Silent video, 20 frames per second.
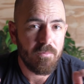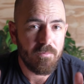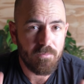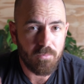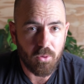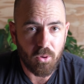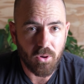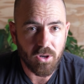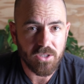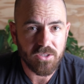
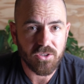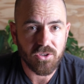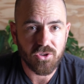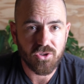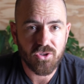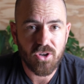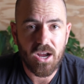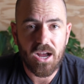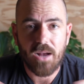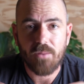poison
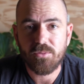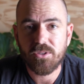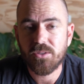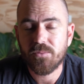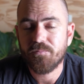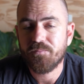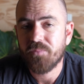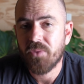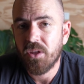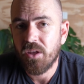traps.
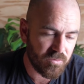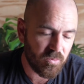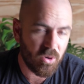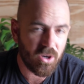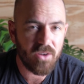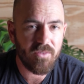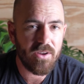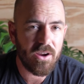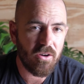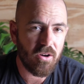
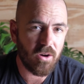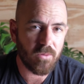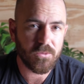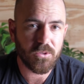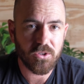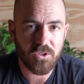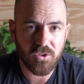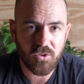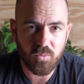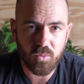One of our
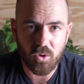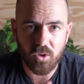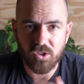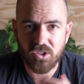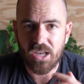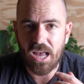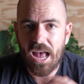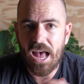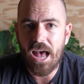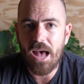options
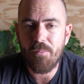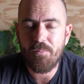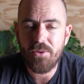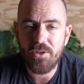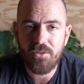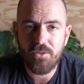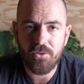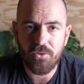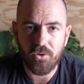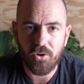was
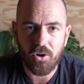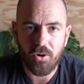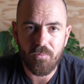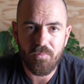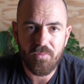Apithor,